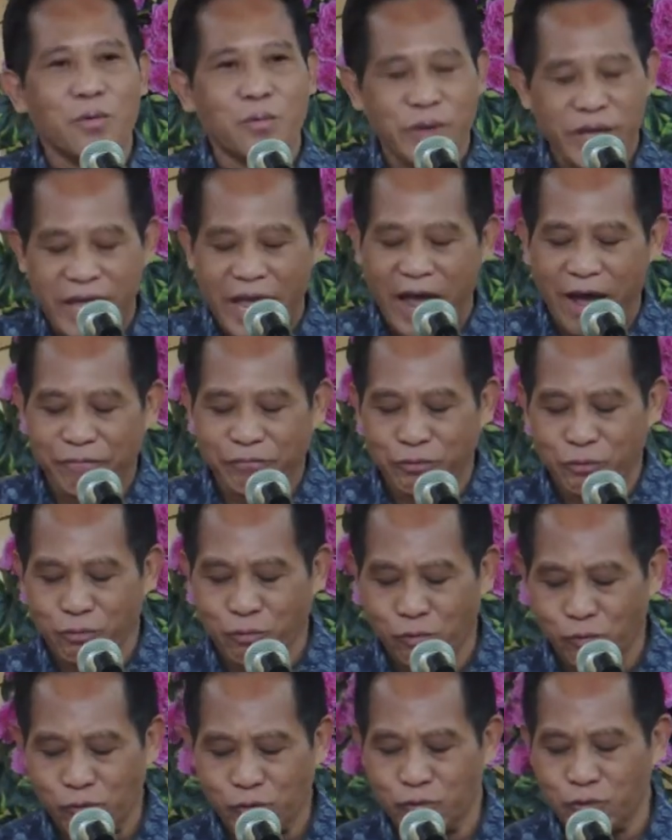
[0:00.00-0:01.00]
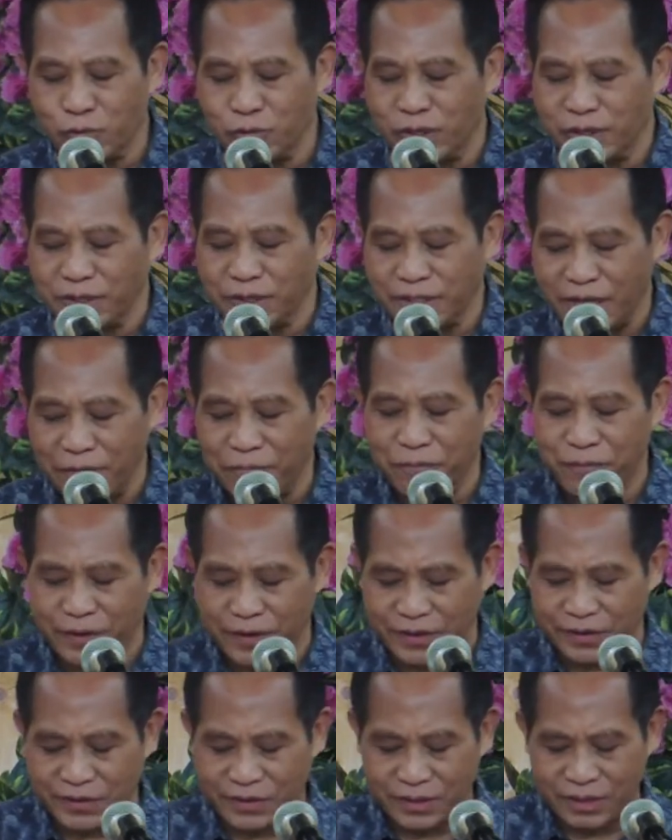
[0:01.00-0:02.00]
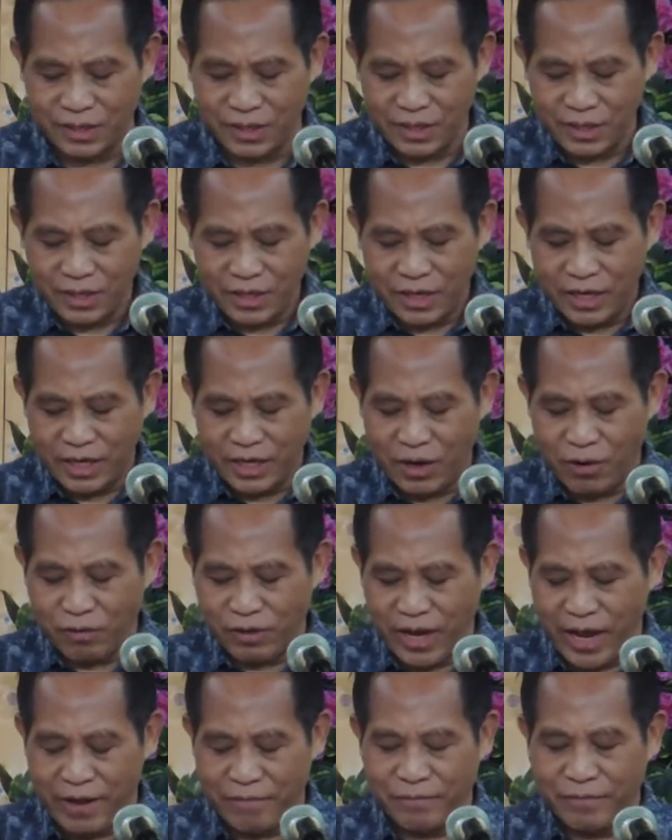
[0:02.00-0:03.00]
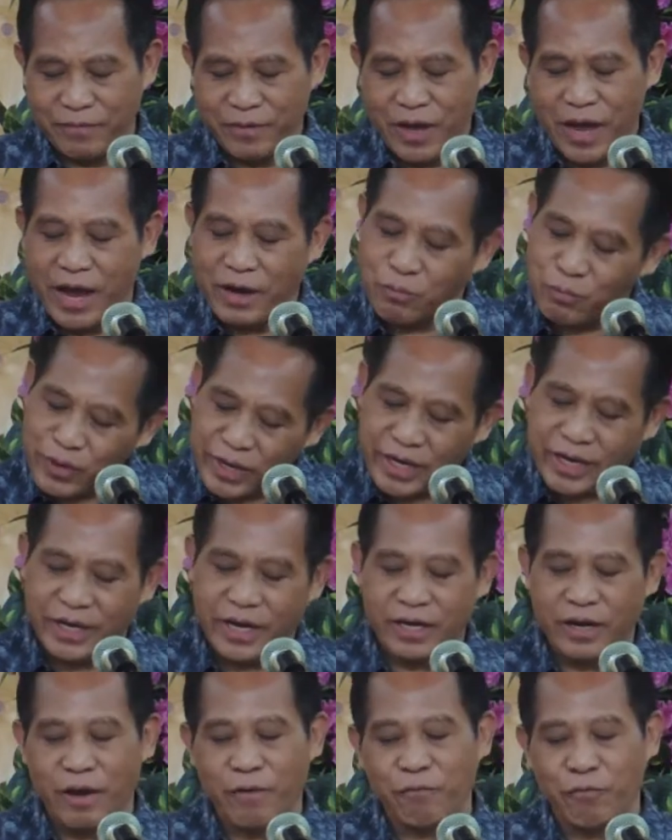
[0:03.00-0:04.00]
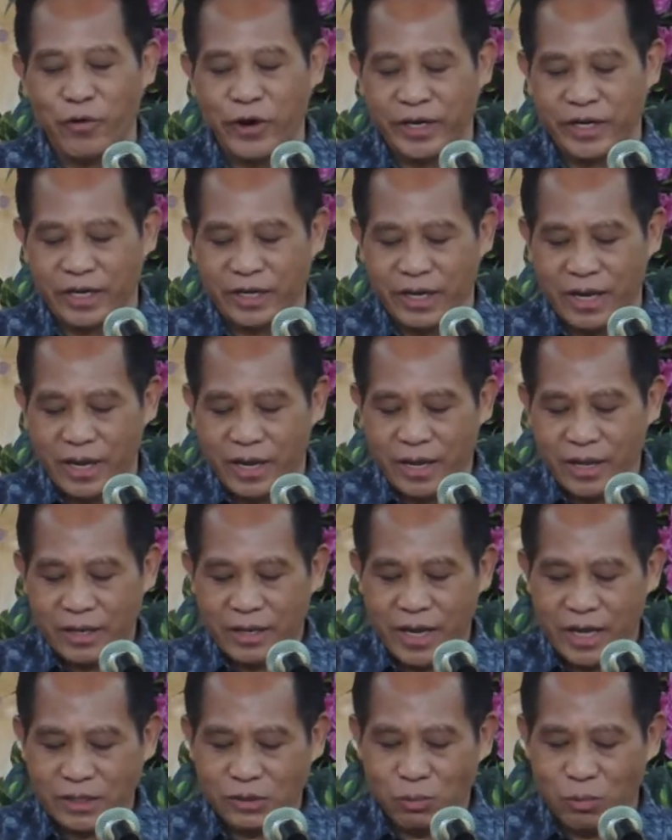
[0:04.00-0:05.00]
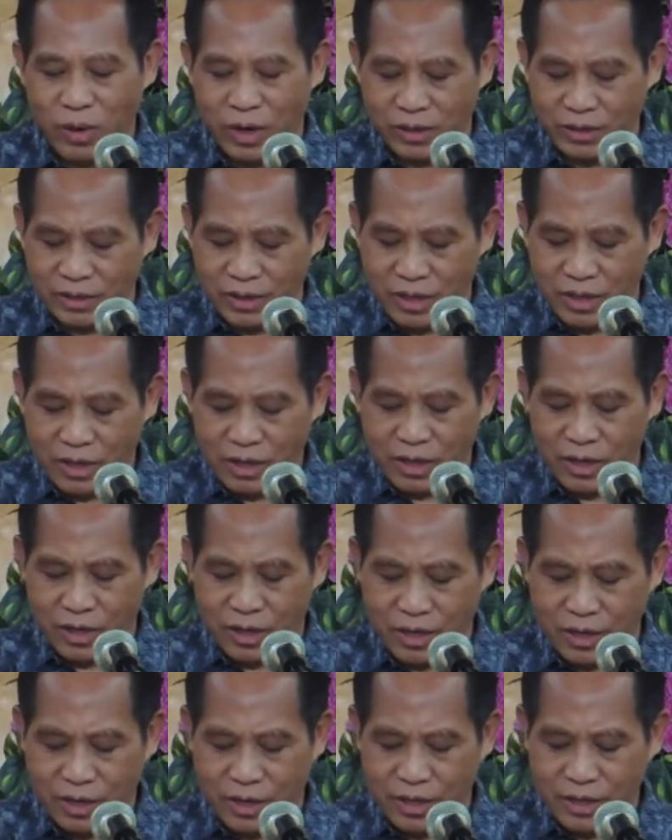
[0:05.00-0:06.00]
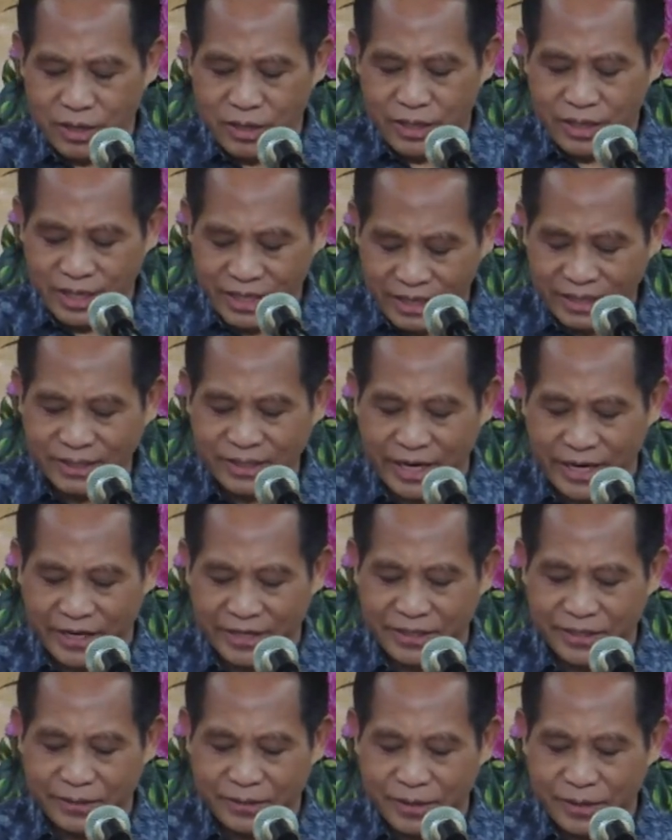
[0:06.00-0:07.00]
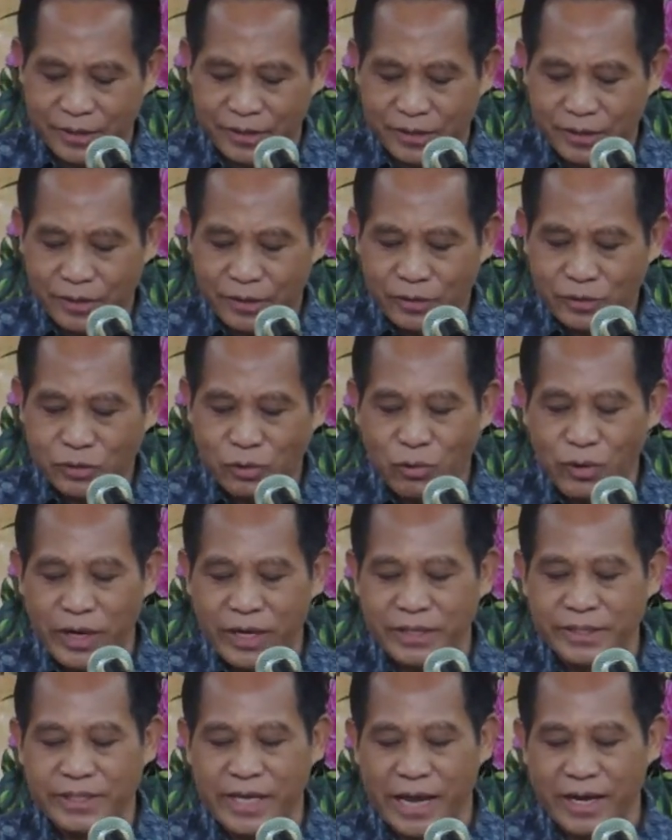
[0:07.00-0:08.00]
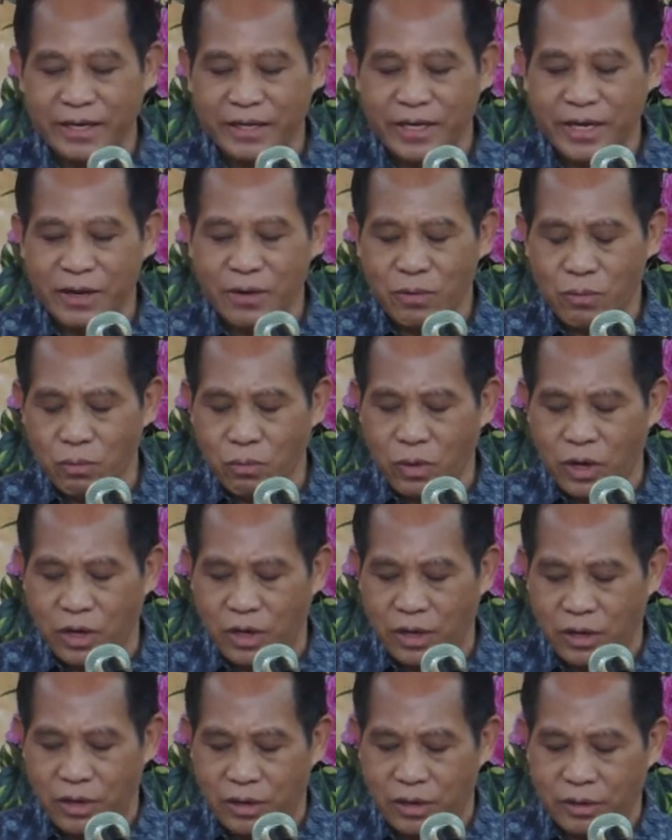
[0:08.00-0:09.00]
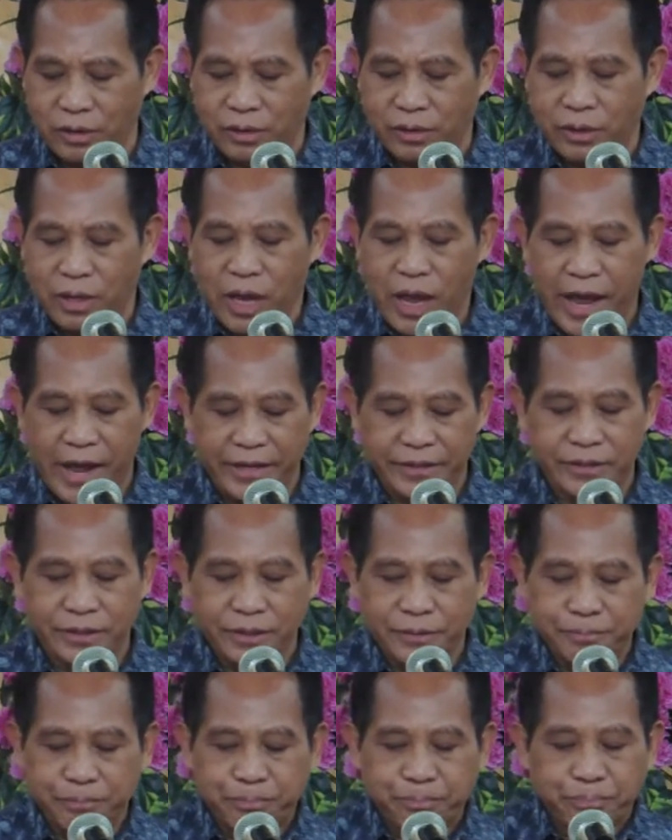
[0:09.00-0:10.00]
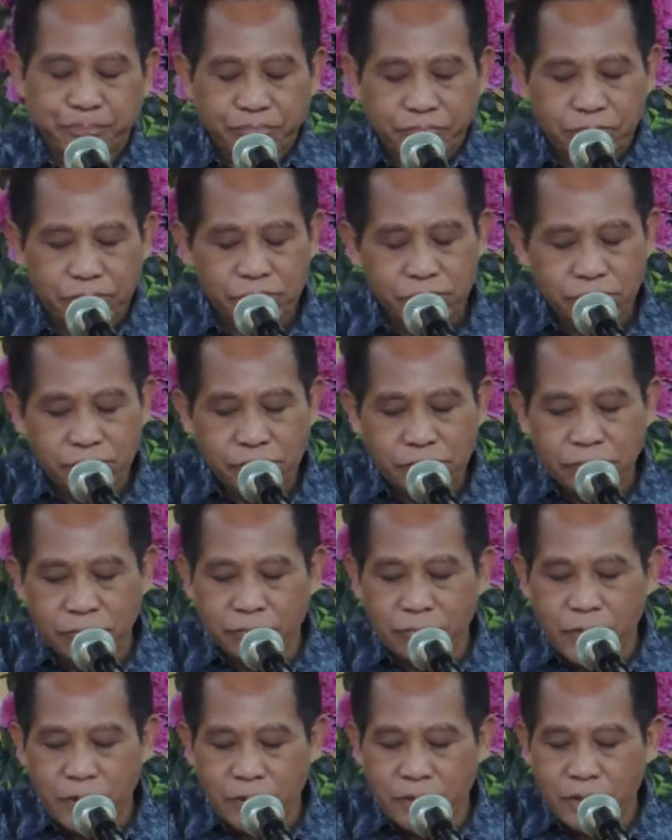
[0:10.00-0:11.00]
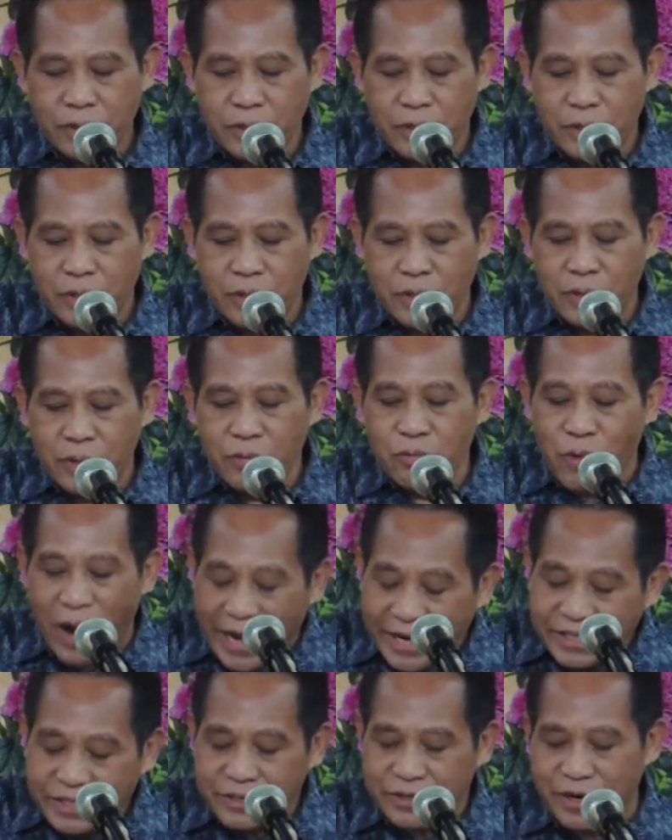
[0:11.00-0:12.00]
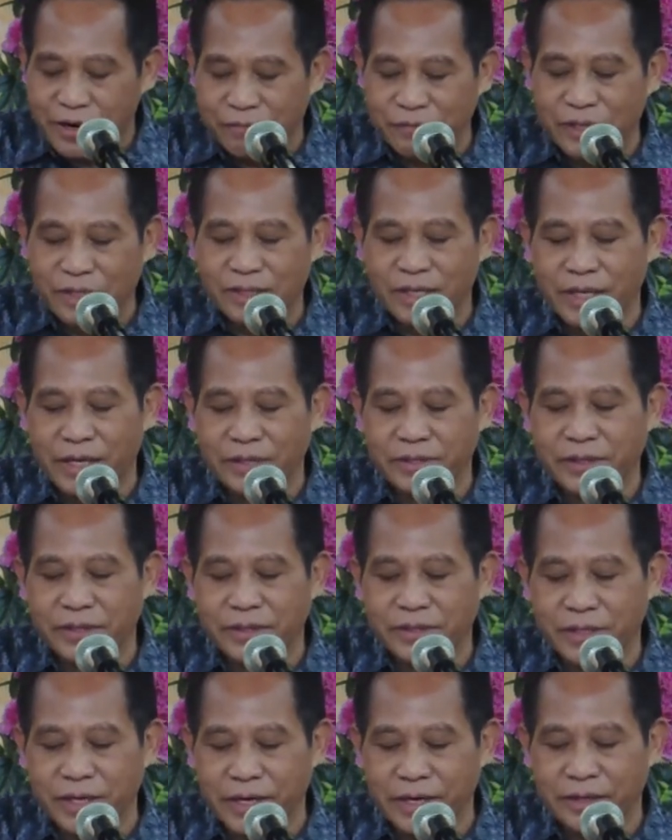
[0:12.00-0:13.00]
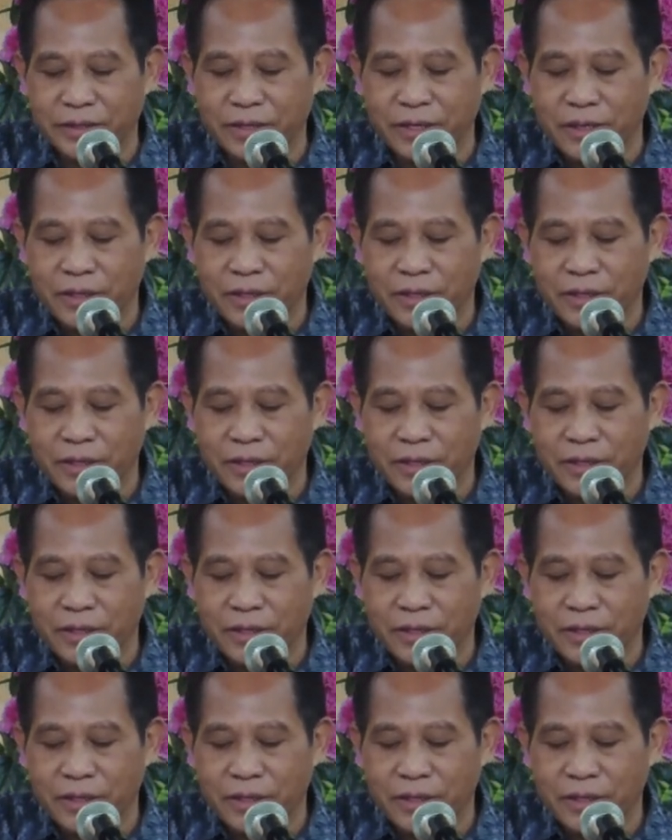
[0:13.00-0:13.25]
We have to go through the sufferings in our life, and we cannot avoid it. That's what he said. So exactly as the writer of this letter said,